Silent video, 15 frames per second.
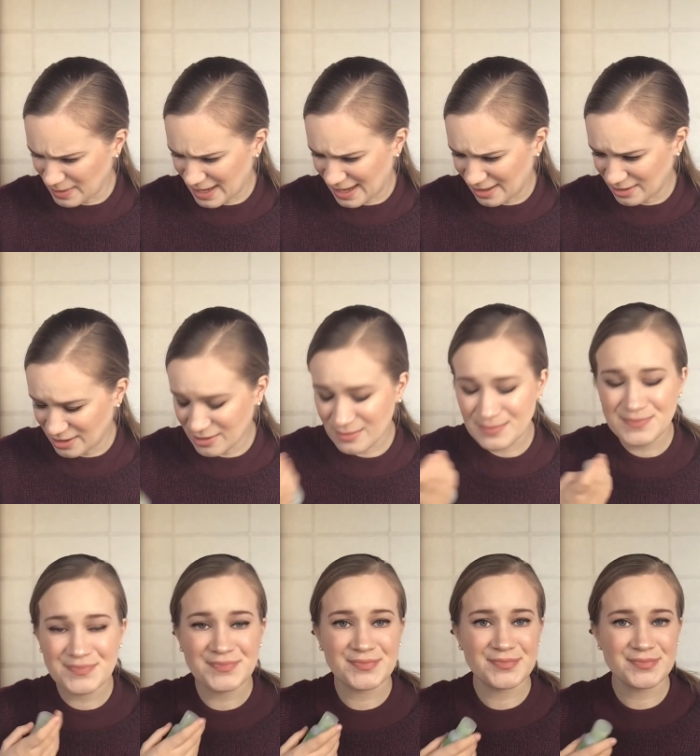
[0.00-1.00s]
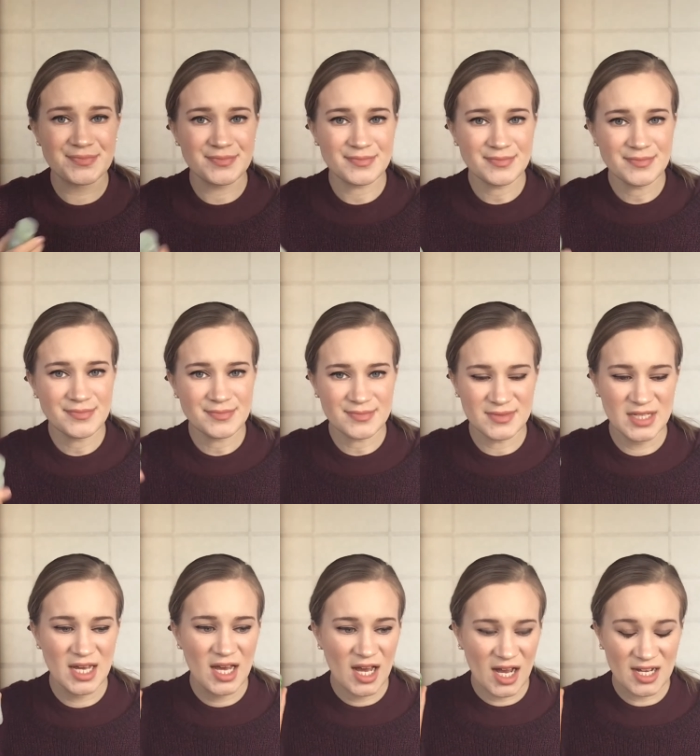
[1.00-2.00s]
Aloe.
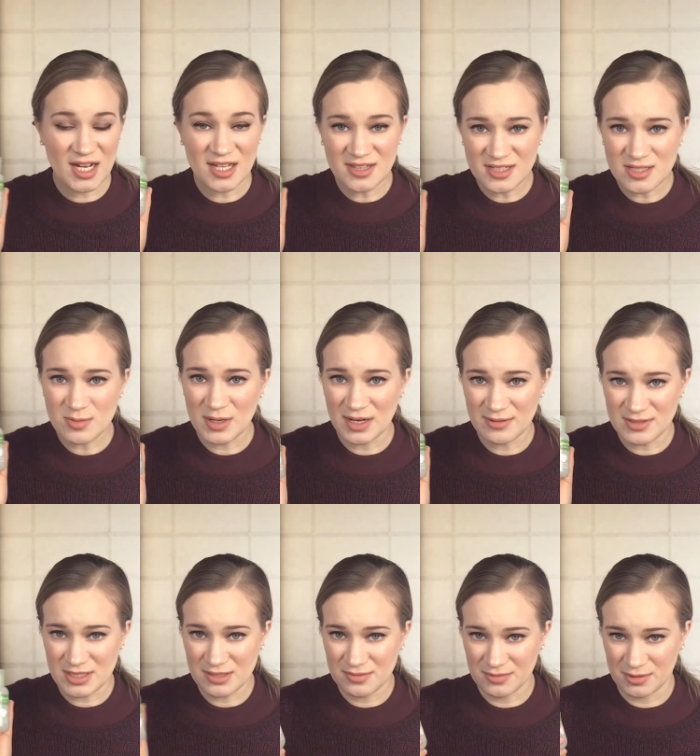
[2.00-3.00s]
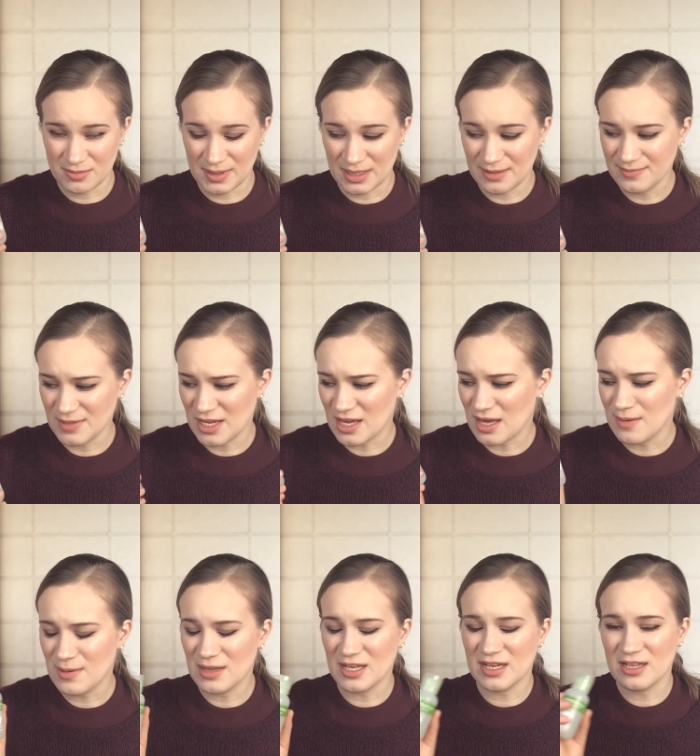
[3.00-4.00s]
I got this when I was in Aruba. It came
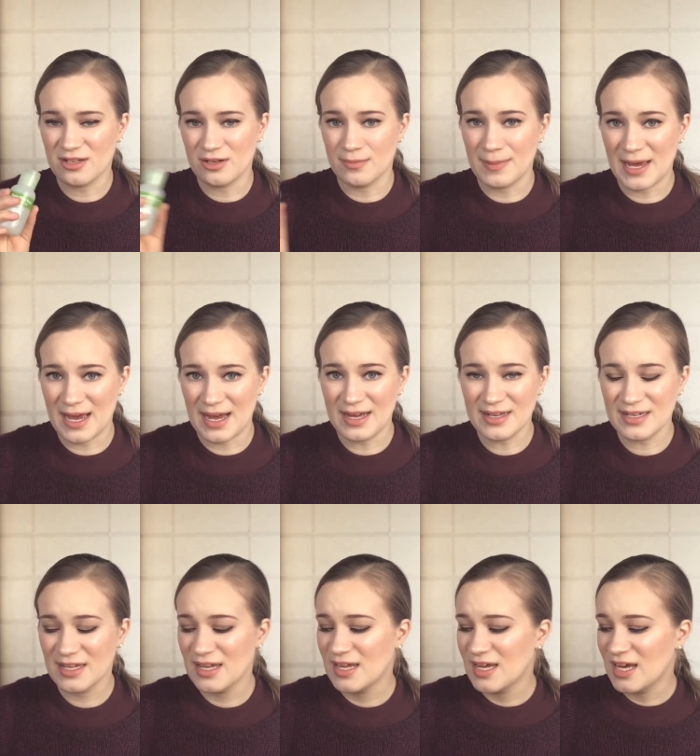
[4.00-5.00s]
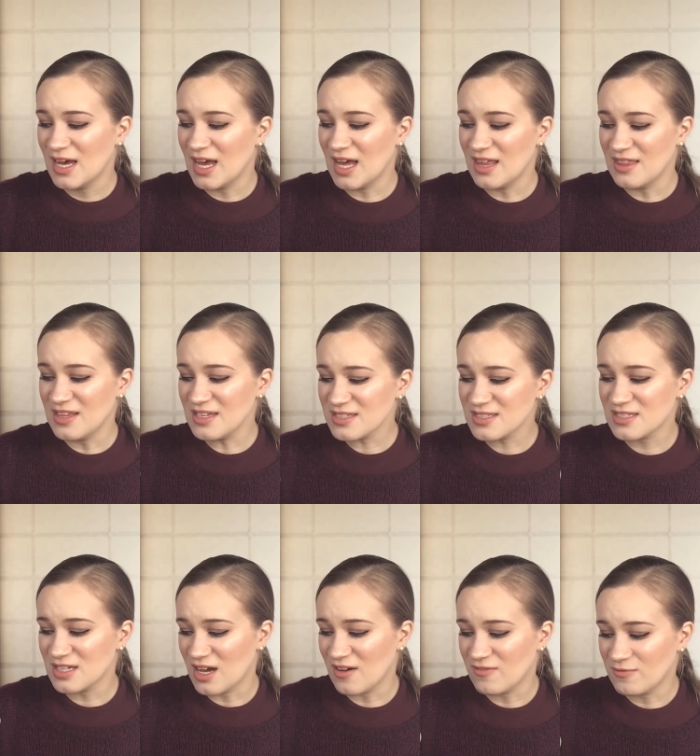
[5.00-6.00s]
in like a little pack, and this
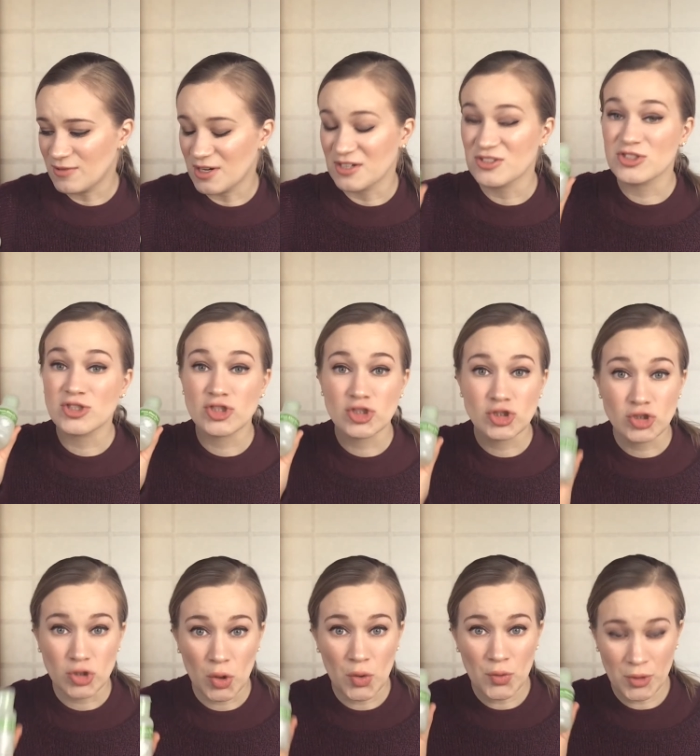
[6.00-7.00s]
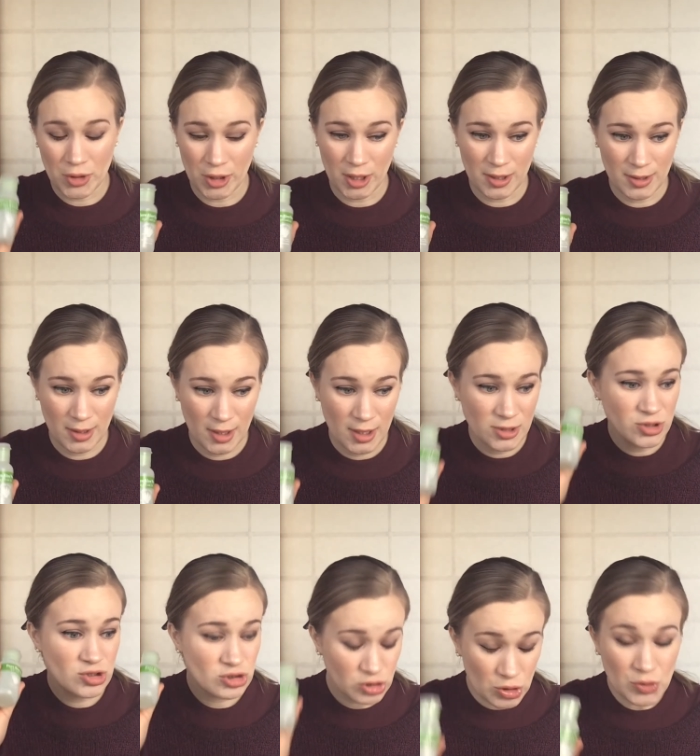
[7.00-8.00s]
stuff worked so good
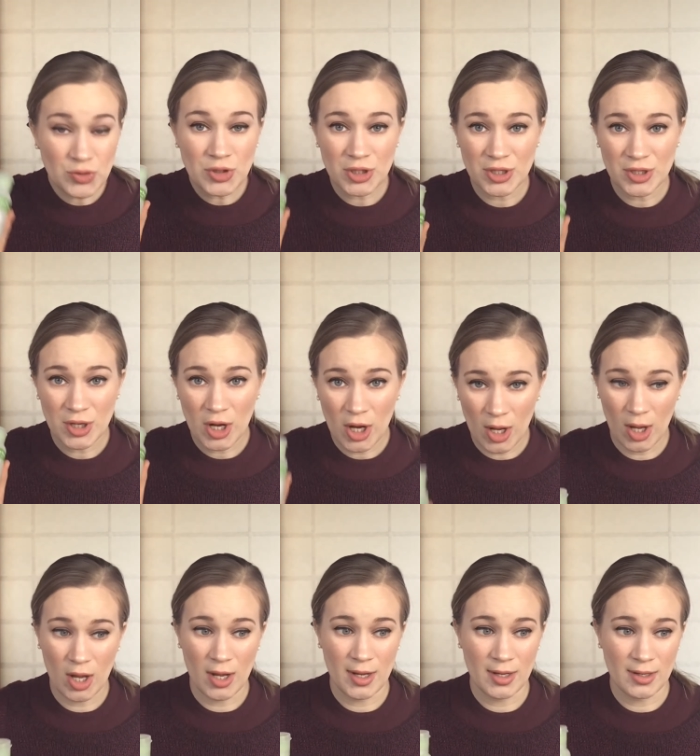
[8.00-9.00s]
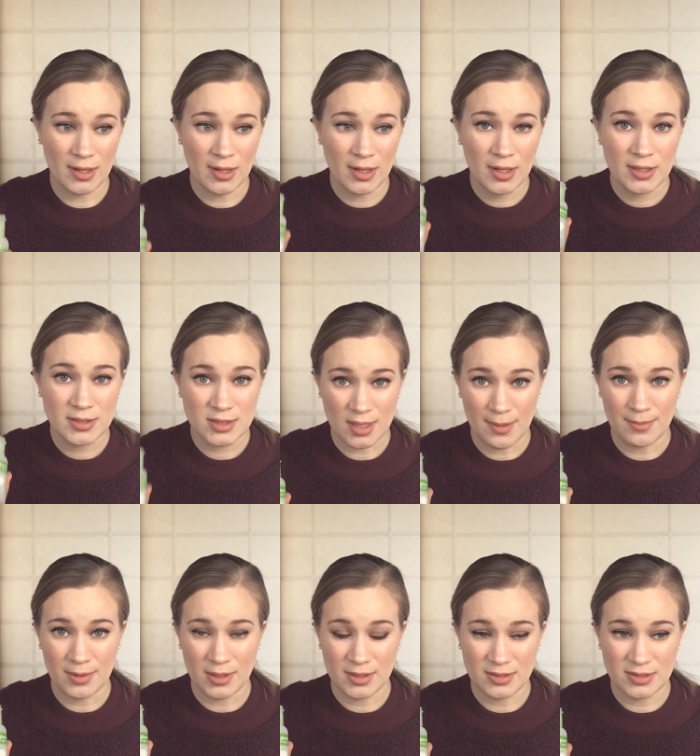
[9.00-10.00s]
on
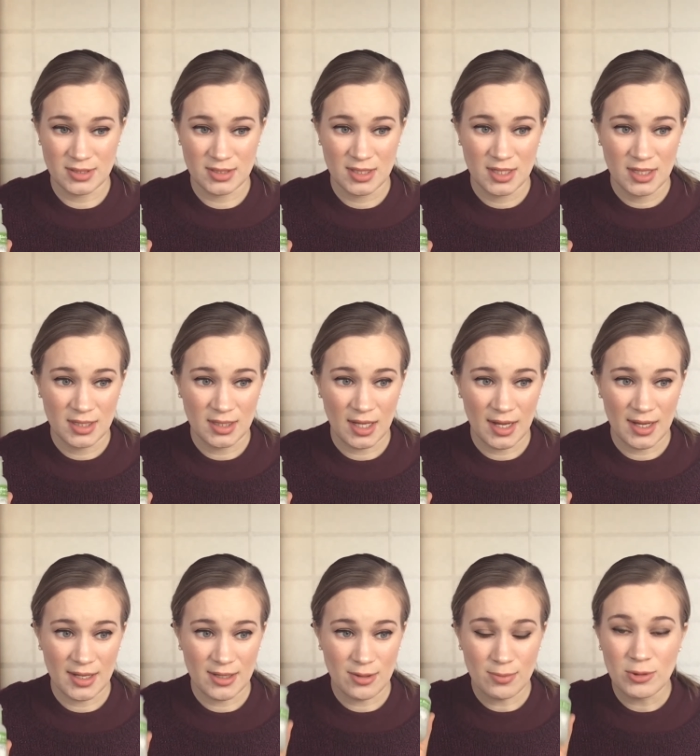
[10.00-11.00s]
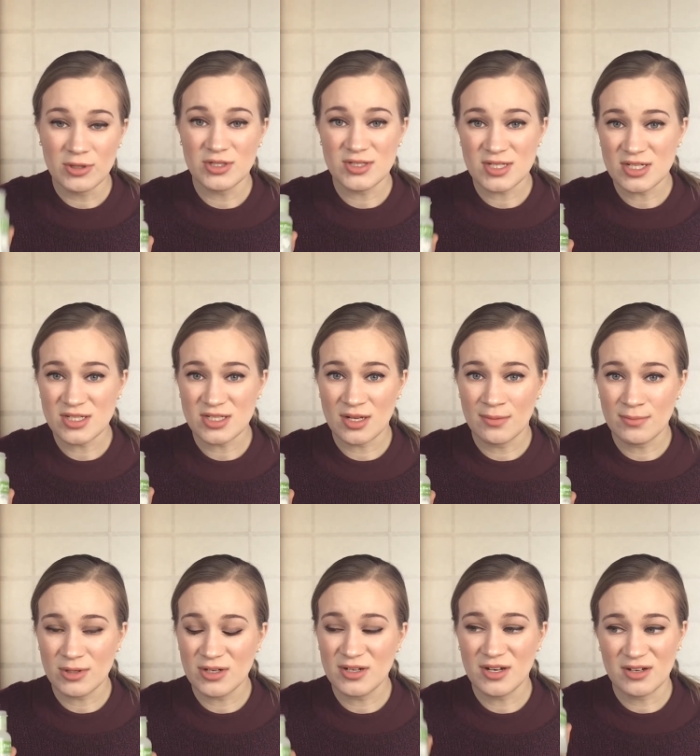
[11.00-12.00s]
sunburns. Like, you put this on a
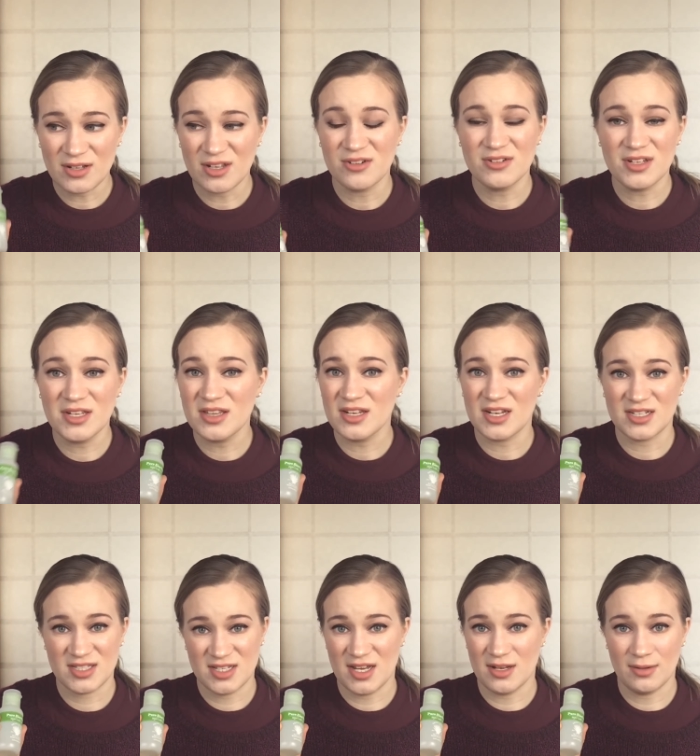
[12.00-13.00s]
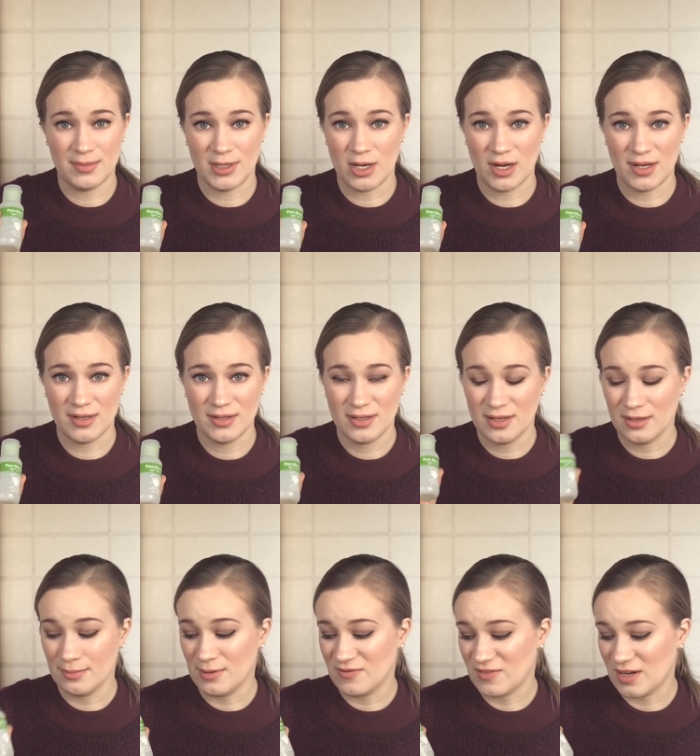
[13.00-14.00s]
sunburn and literally the next day it'll be gone. It'll
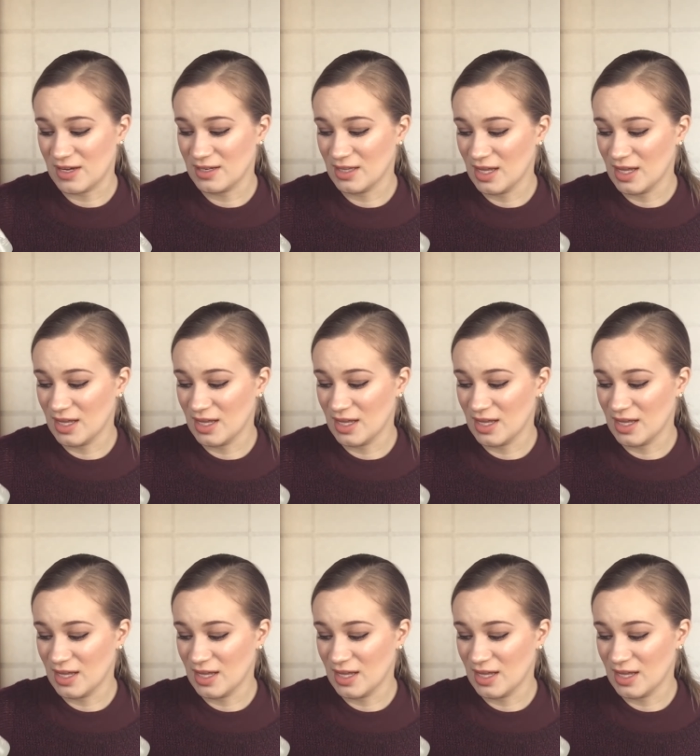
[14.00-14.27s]
be fine.